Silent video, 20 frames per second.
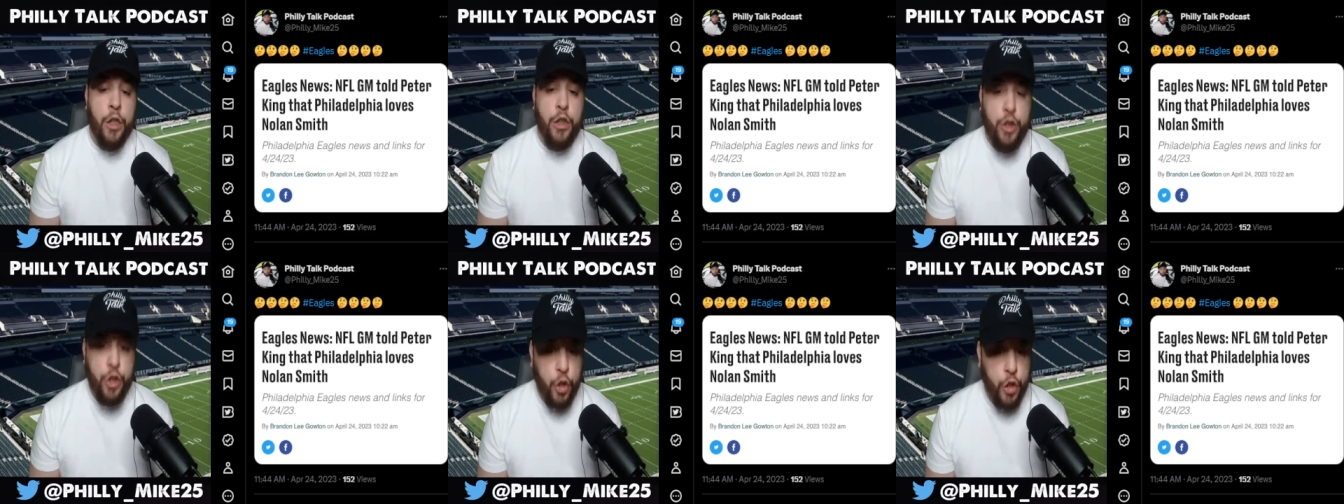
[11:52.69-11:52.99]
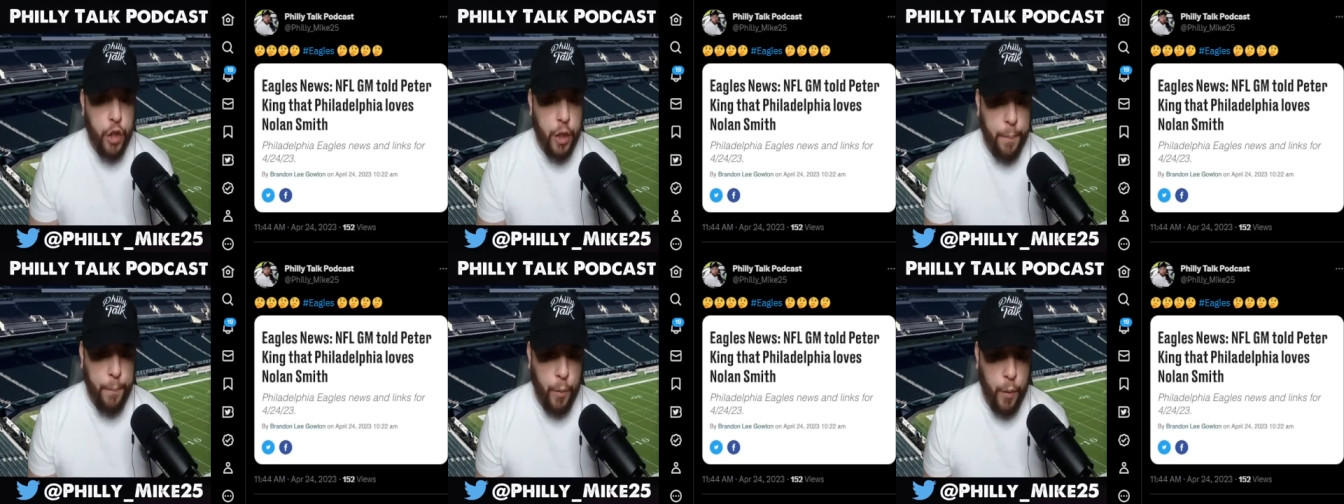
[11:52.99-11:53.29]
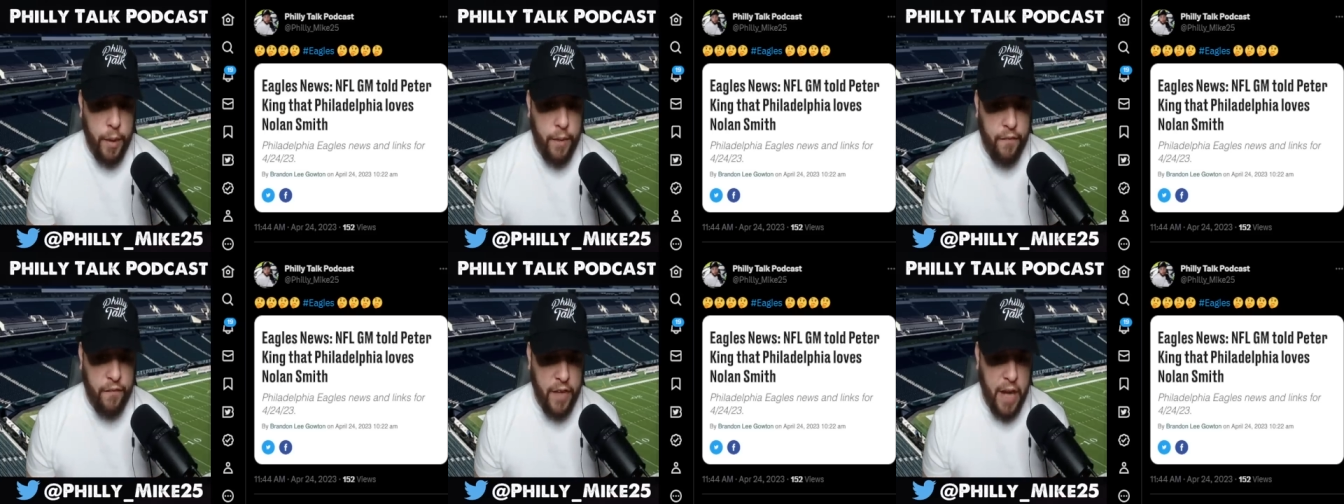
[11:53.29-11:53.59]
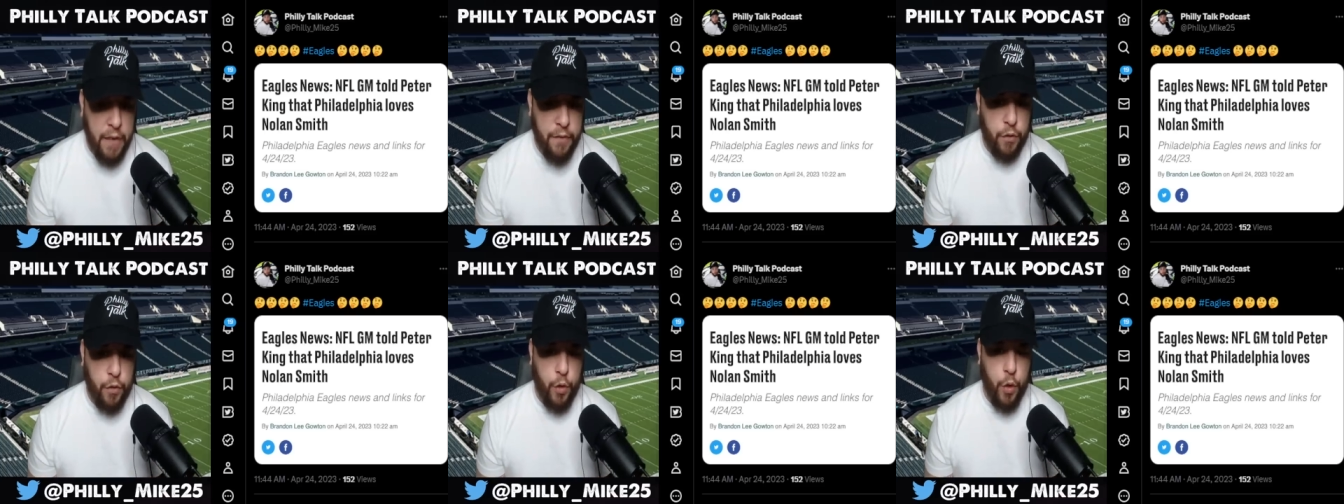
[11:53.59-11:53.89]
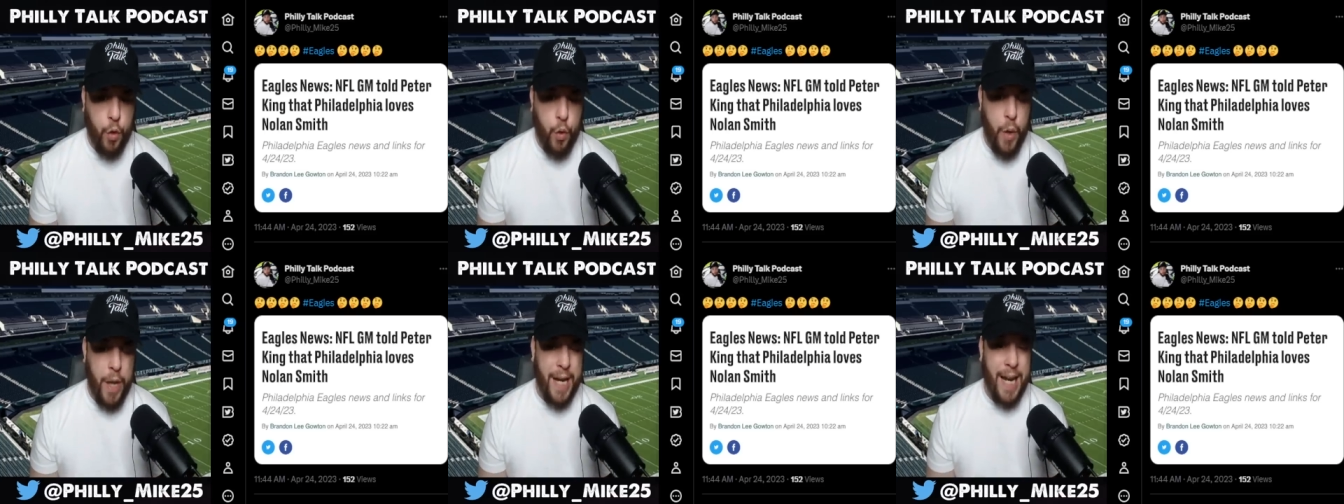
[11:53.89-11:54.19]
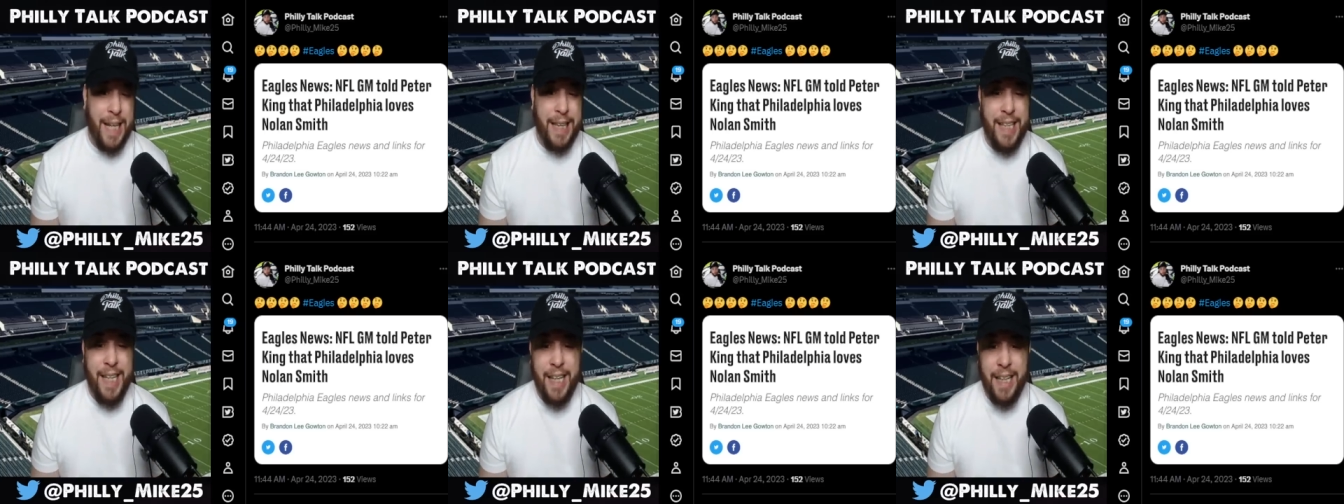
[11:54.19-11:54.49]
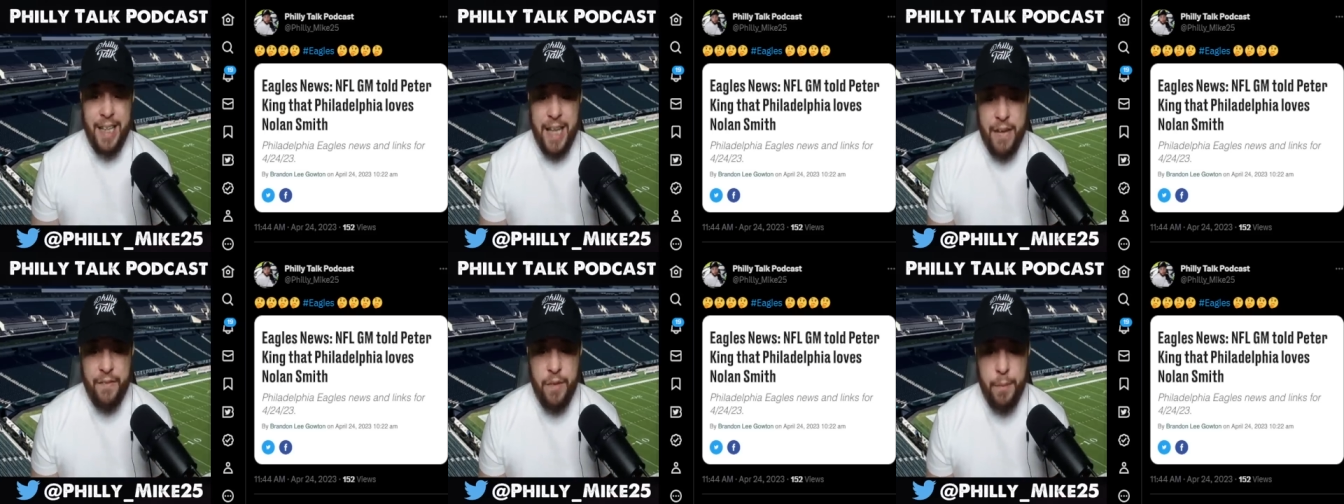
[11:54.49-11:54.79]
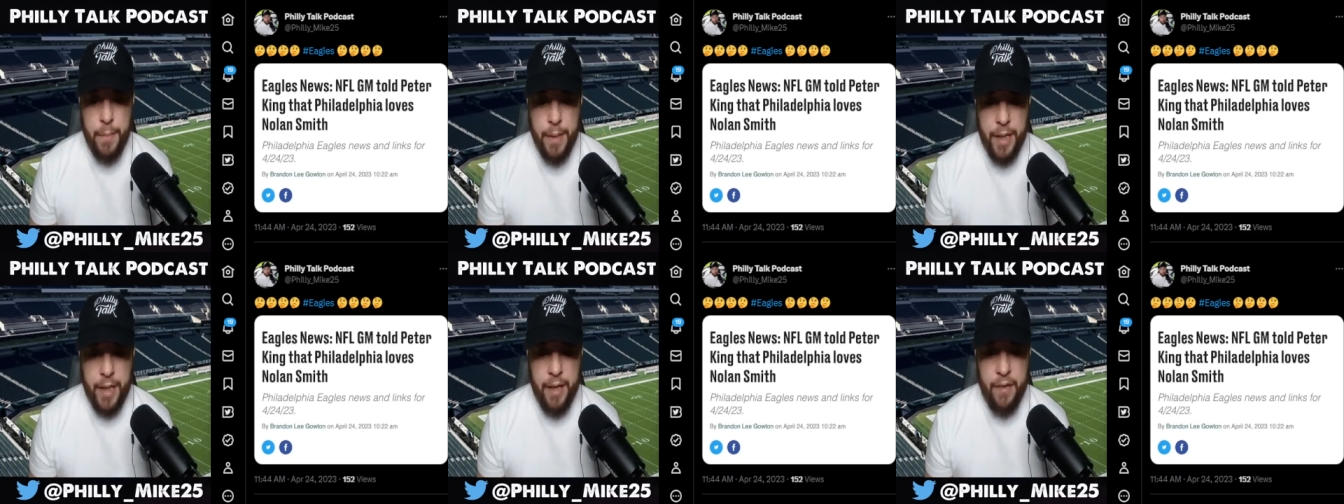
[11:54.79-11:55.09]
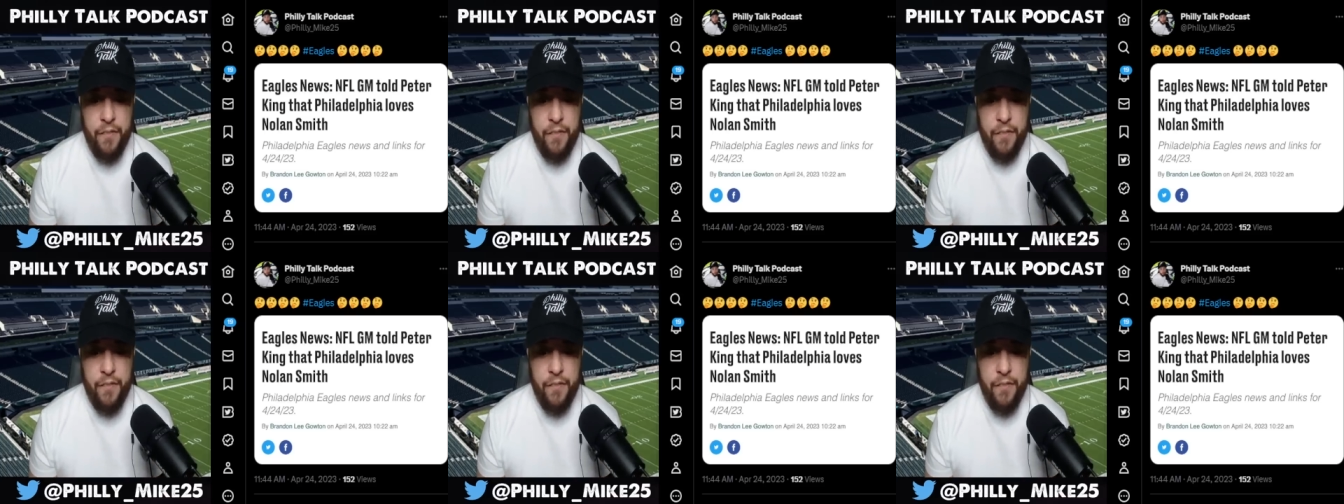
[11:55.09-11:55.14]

Do your boy a favor real quick at the 11-minute